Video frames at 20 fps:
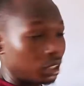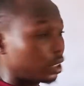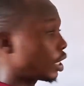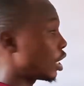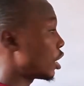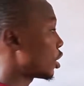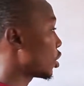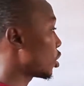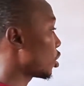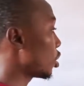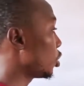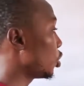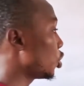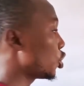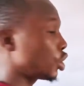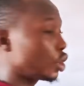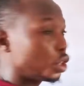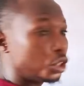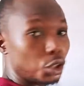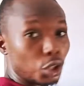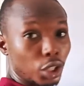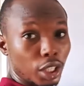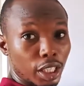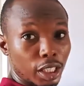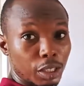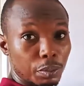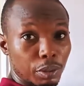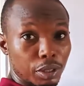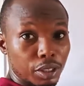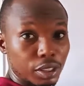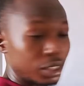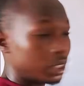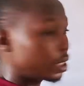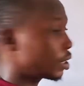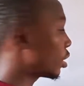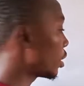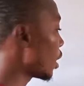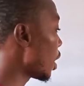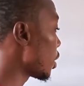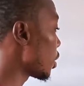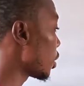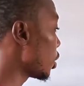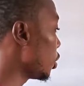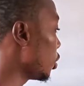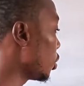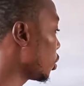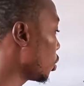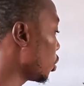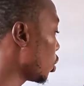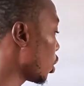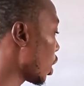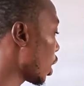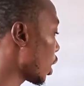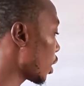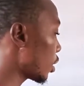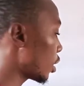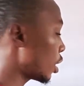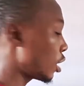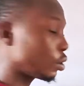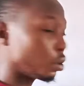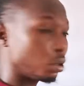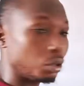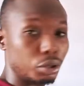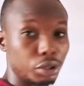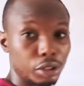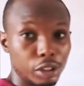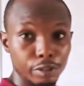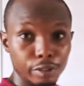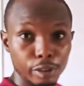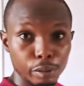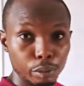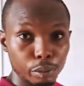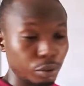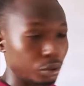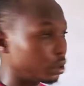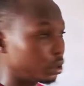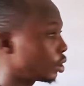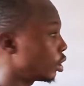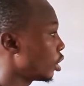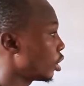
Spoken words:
that is reducing your expenses, that is reducing your asset or receivables,